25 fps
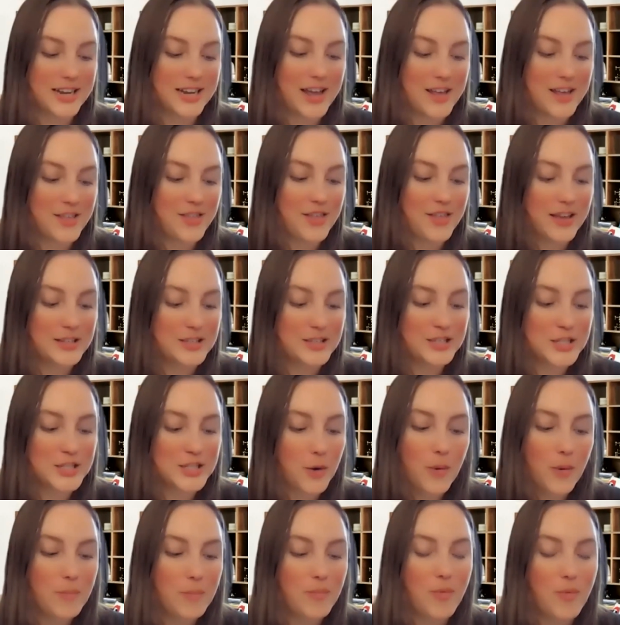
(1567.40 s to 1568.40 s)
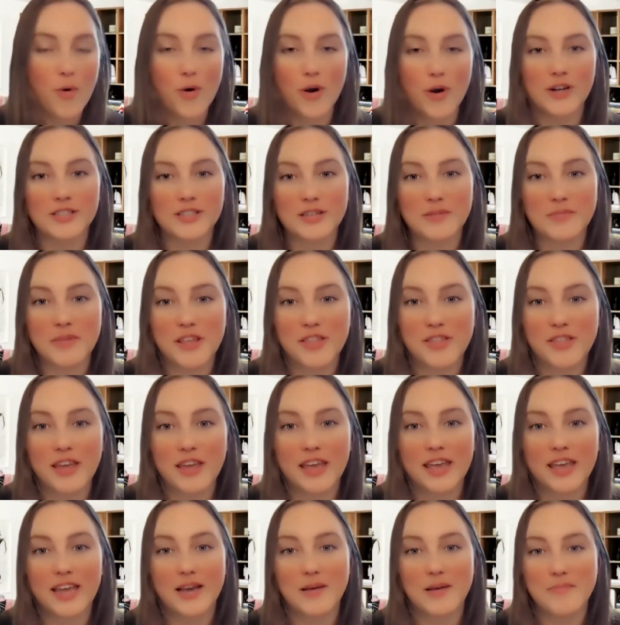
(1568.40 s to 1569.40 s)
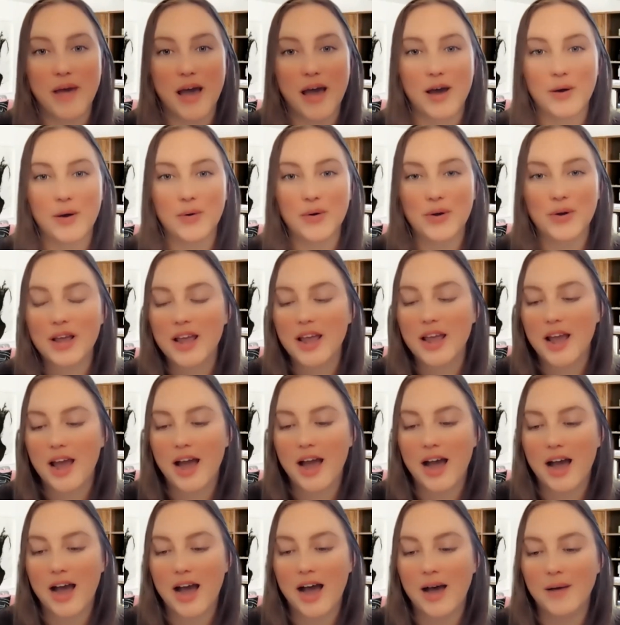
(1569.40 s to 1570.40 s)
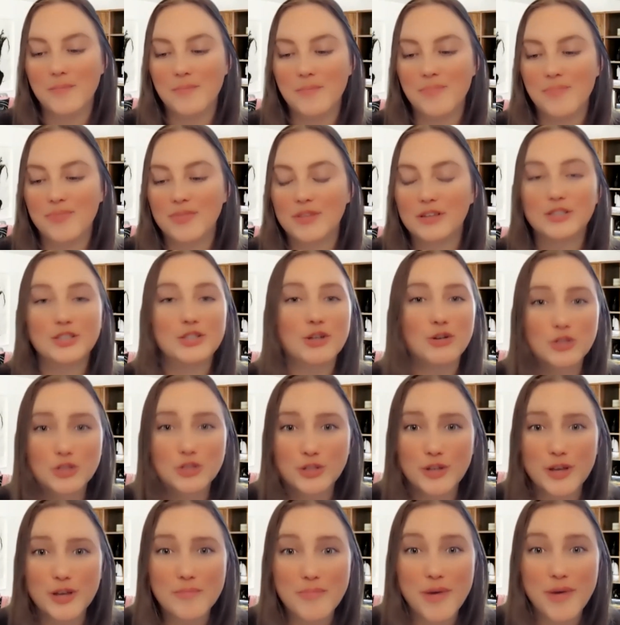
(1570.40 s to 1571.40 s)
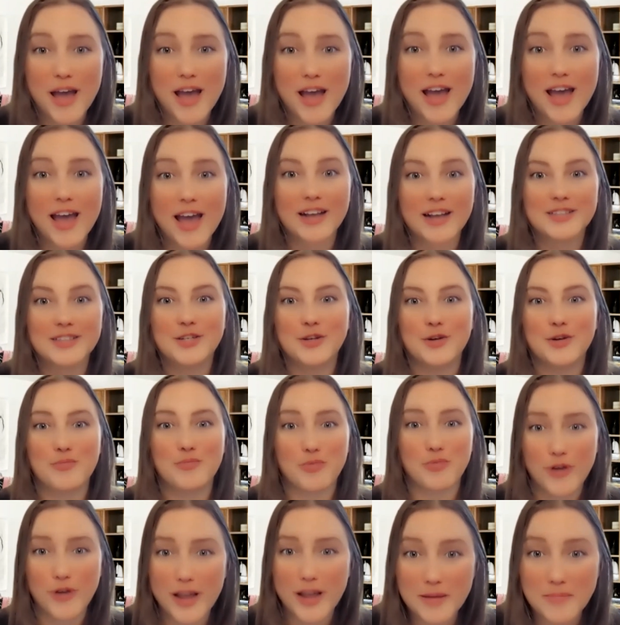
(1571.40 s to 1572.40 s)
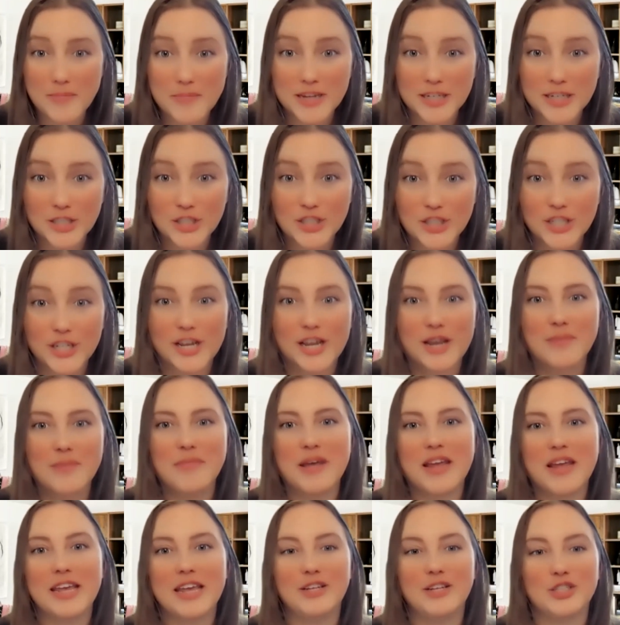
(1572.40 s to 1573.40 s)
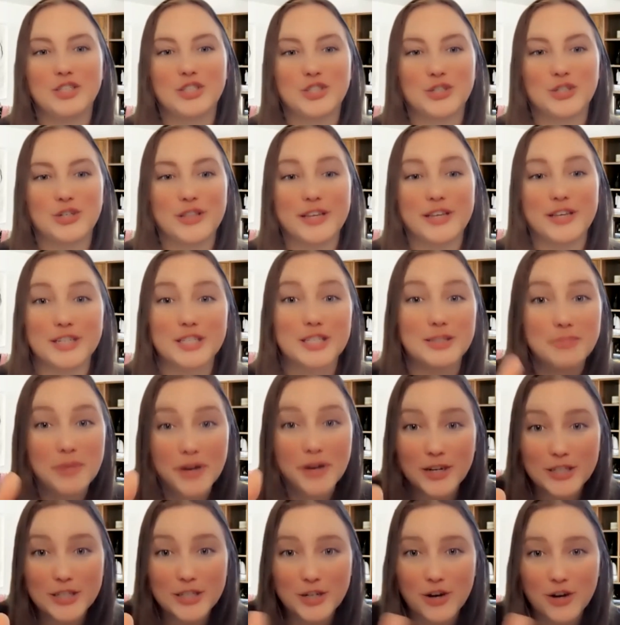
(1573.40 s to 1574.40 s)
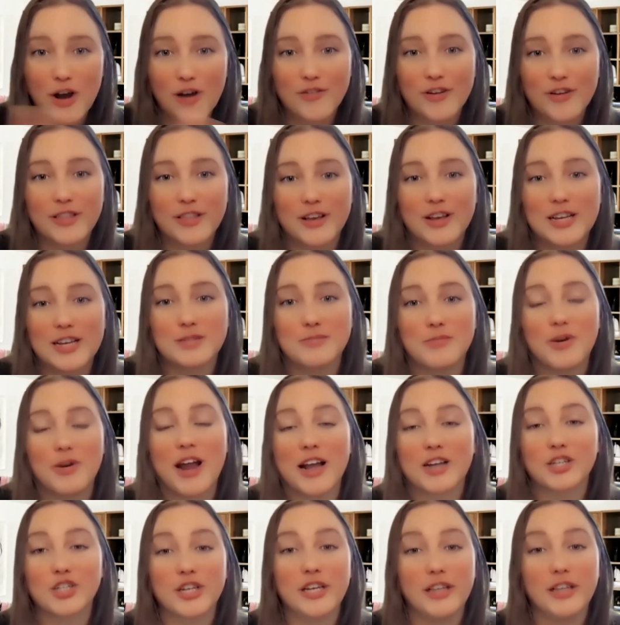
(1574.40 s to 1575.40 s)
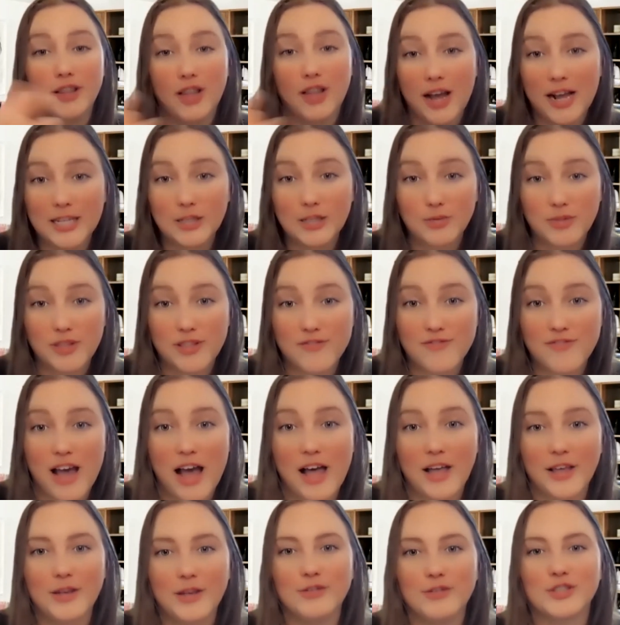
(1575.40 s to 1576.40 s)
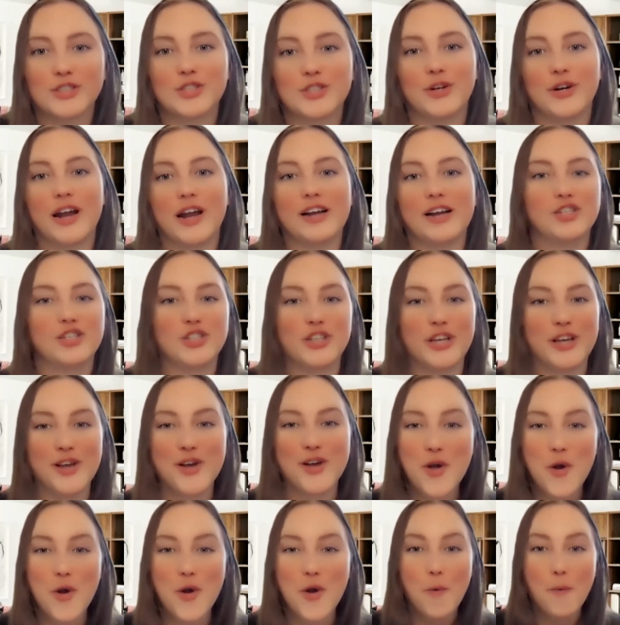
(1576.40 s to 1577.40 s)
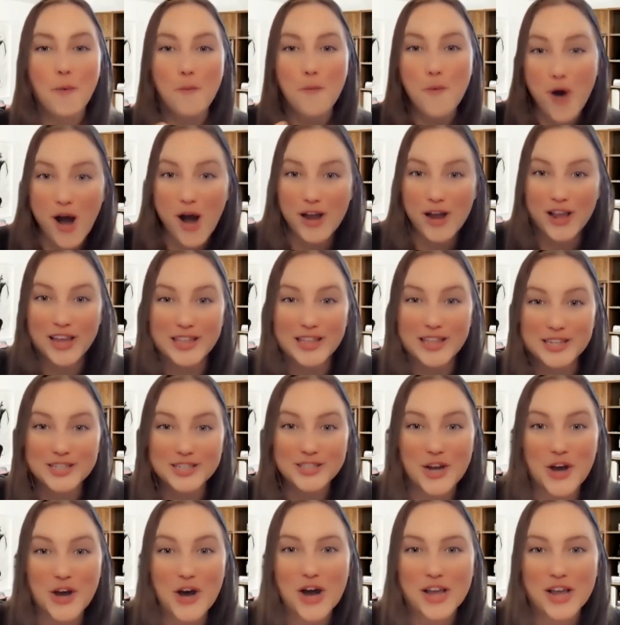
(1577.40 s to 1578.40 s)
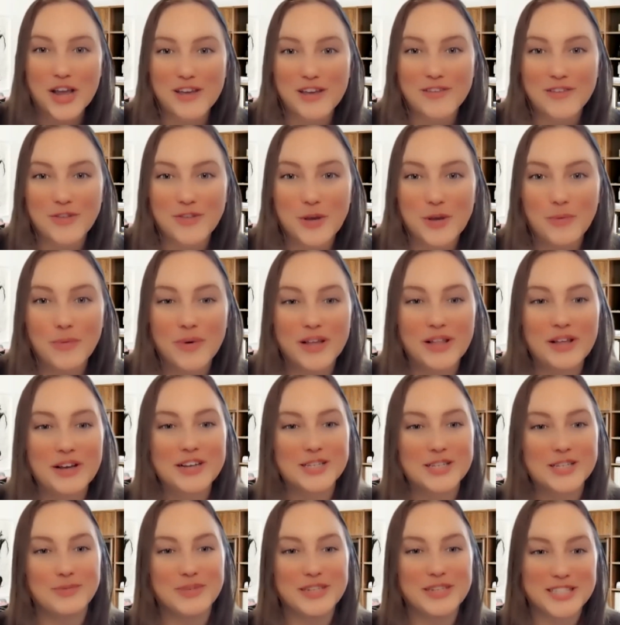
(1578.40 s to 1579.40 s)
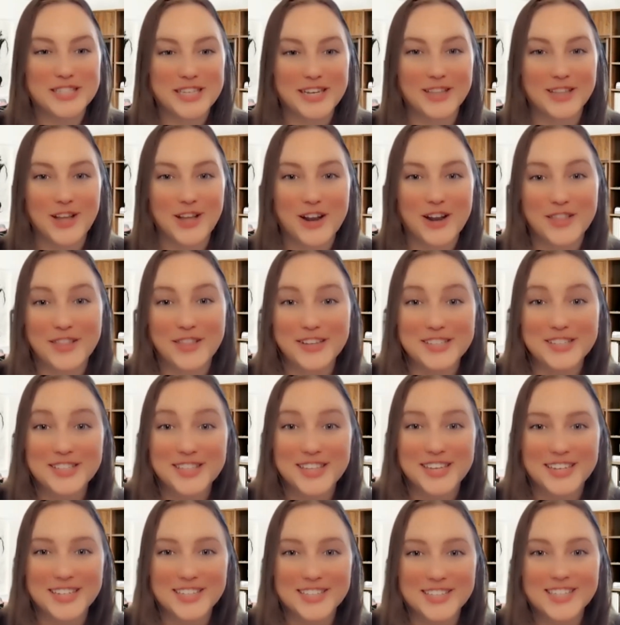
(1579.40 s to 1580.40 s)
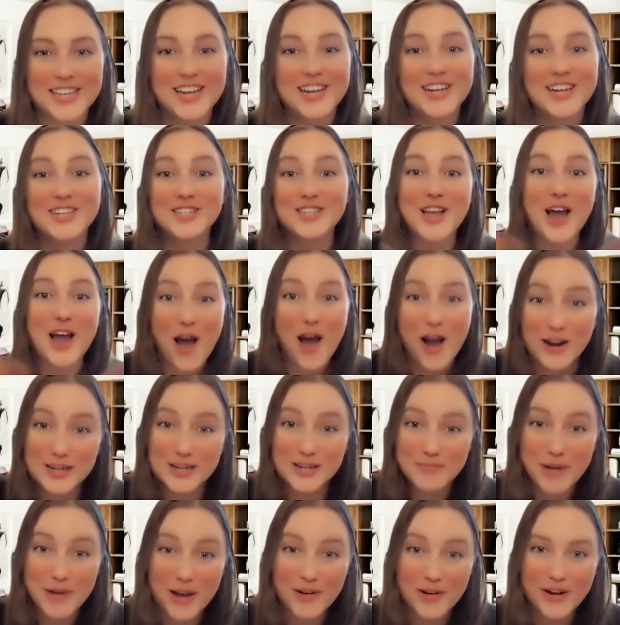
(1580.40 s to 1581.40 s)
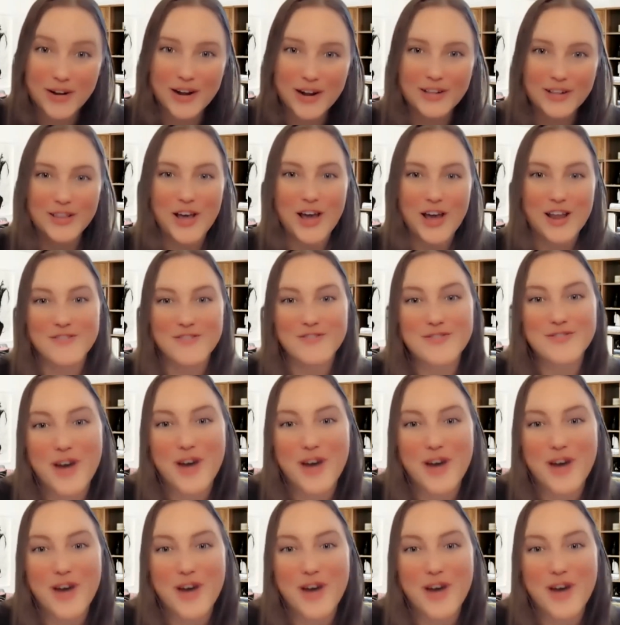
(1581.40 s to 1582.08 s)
I think it's so important to be thinking about social impact, your brand mission, making sure the experience you're offering the customer actually aligns with the values. So you're actually walking the talk, if you will, because we see a lot of these things talked about in a lot of